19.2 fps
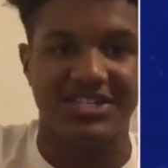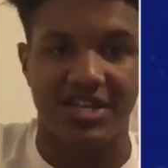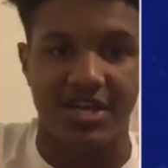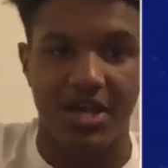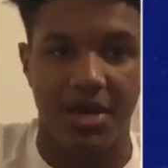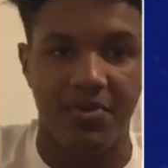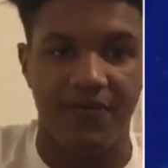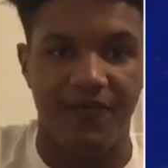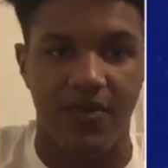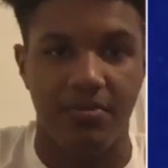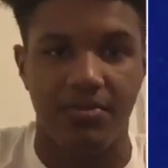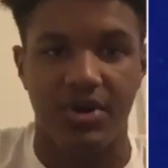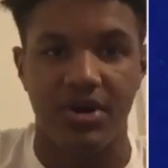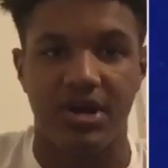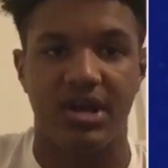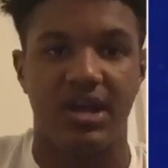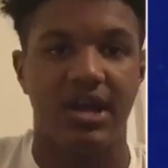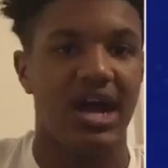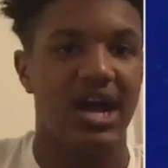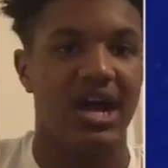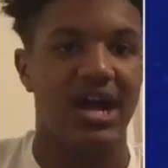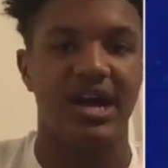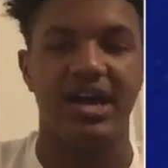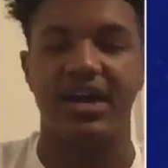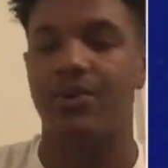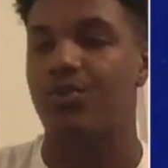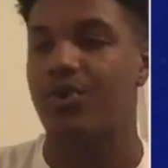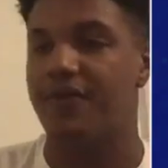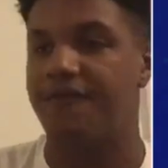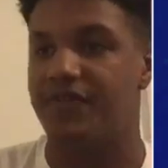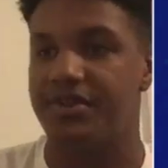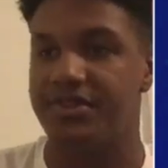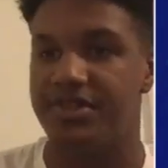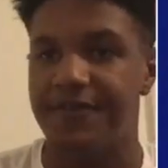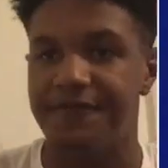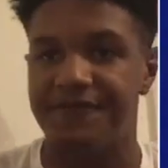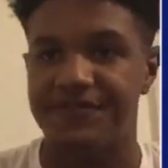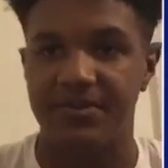And coming from a guy with a
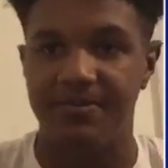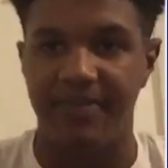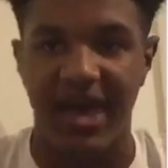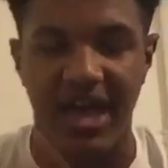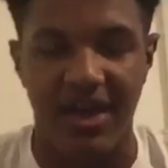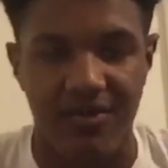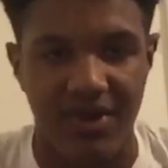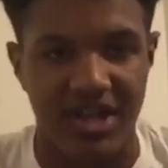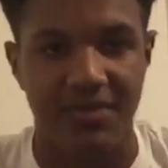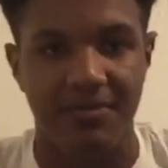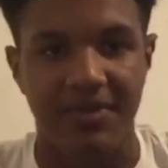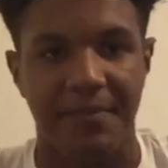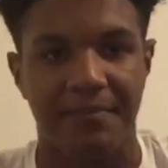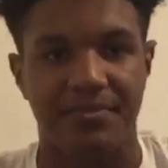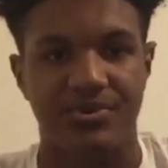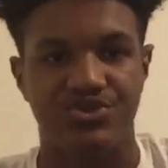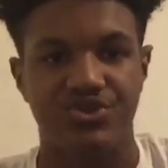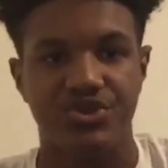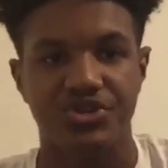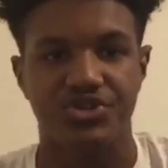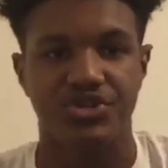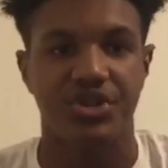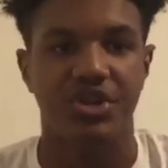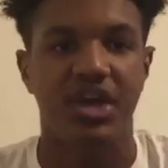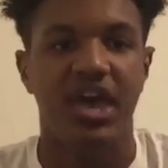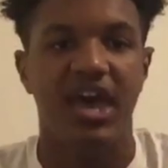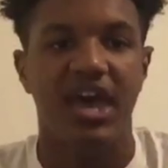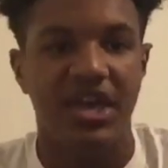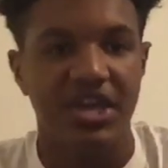defensive background, Matt Patricia,